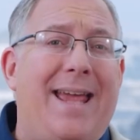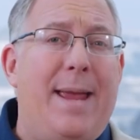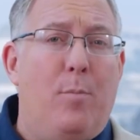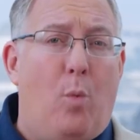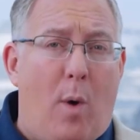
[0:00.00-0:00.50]

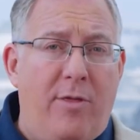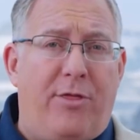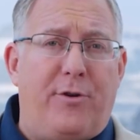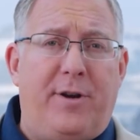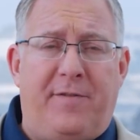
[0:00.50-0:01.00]
came
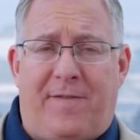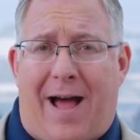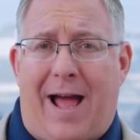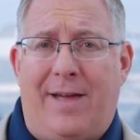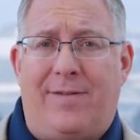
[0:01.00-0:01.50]

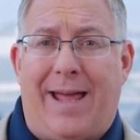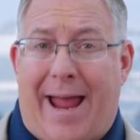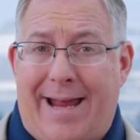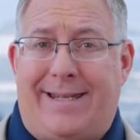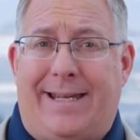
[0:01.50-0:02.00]
135
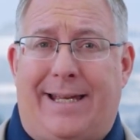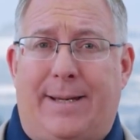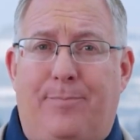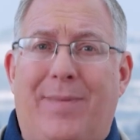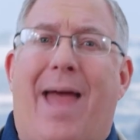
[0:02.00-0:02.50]
AD
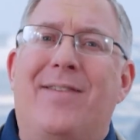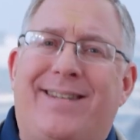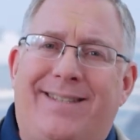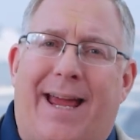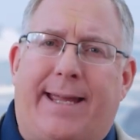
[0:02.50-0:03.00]
and the
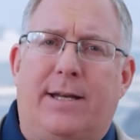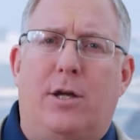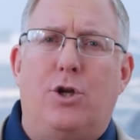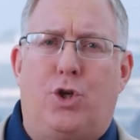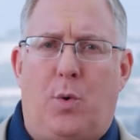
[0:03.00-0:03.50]
Second
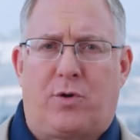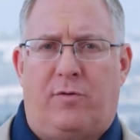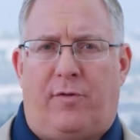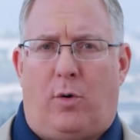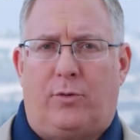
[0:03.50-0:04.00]
Jewish
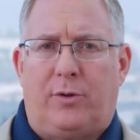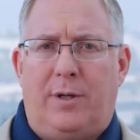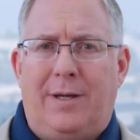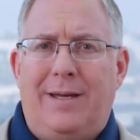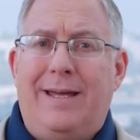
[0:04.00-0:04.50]
Revolt.
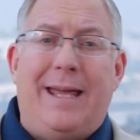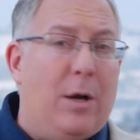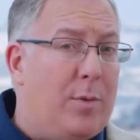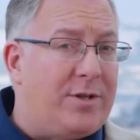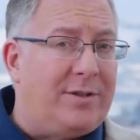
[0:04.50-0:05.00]
It was